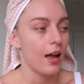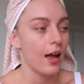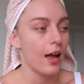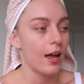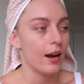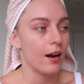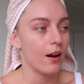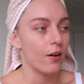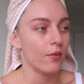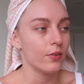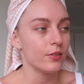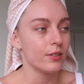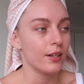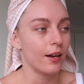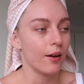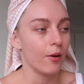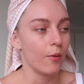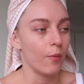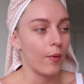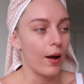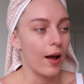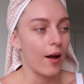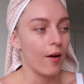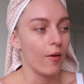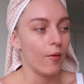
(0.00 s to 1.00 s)
And I was like,
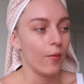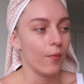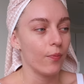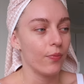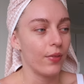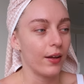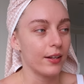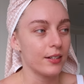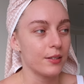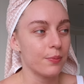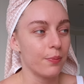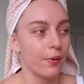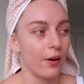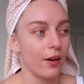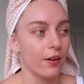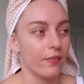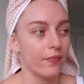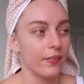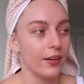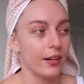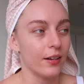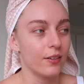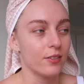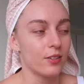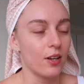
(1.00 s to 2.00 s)
wow, that's perfect
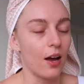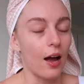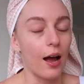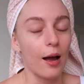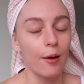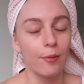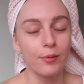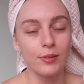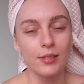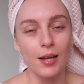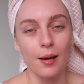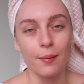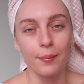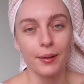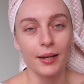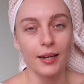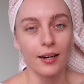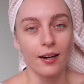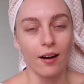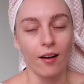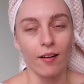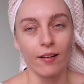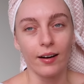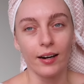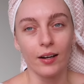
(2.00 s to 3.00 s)
because I was umming
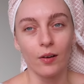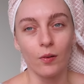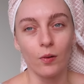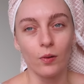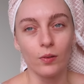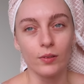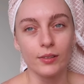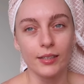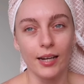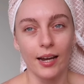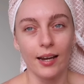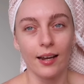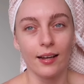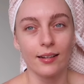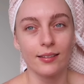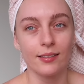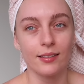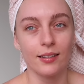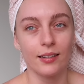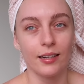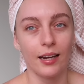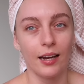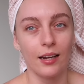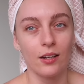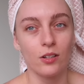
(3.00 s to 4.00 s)
and ahhing all day
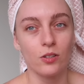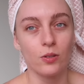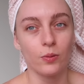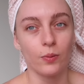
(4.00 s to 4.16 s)
yesterday.